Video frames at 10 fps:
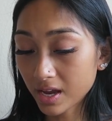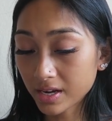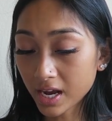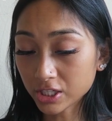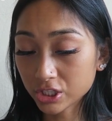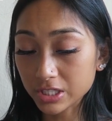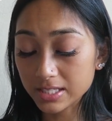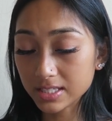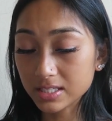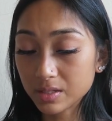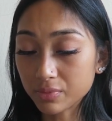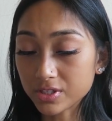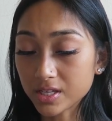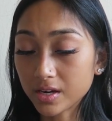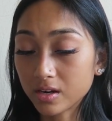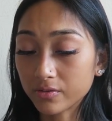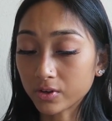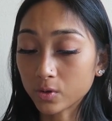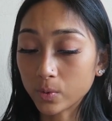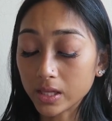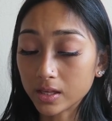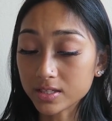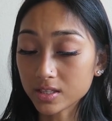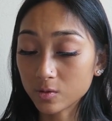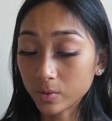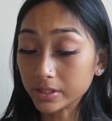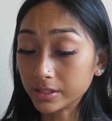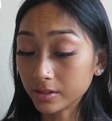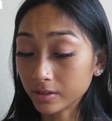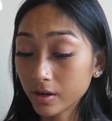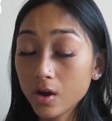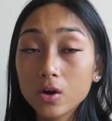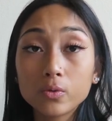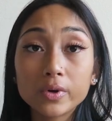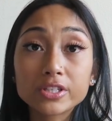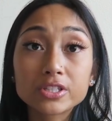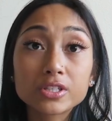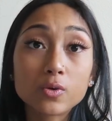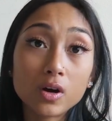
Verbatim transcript: and actually 16% of her weight loss in one year, which